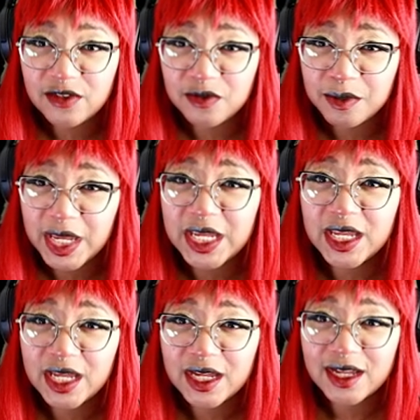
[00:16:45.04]
of
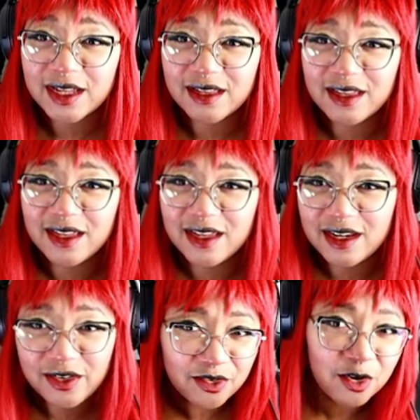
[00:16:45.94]
making
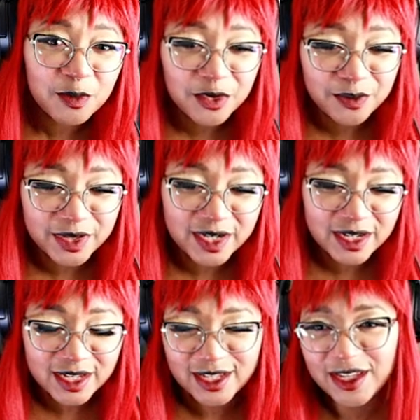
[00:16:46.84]
normal
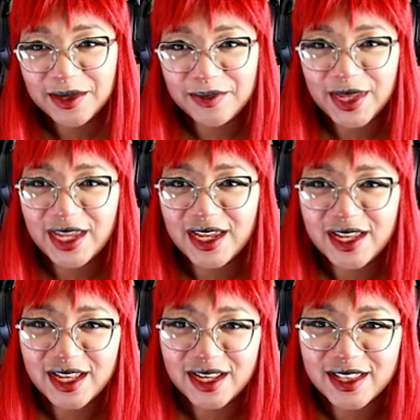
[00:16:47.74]
Bendy, he
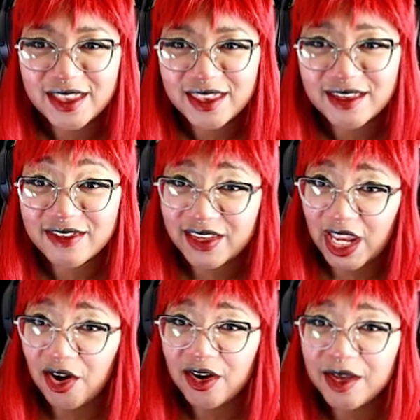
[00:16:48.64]
made the
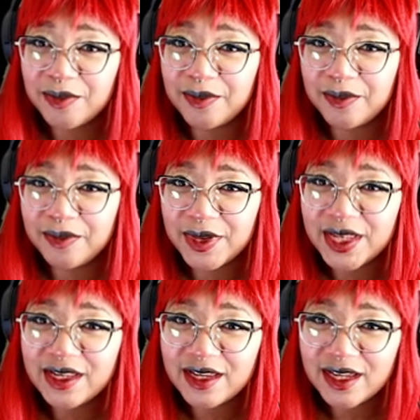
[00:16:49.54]
scary
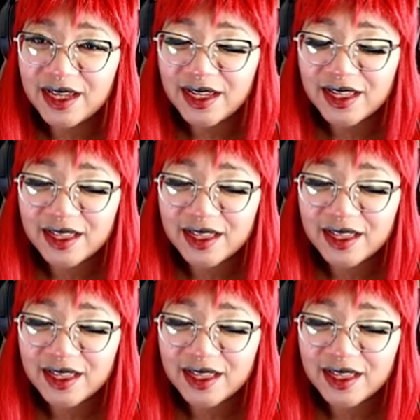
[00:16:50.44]
Bendy?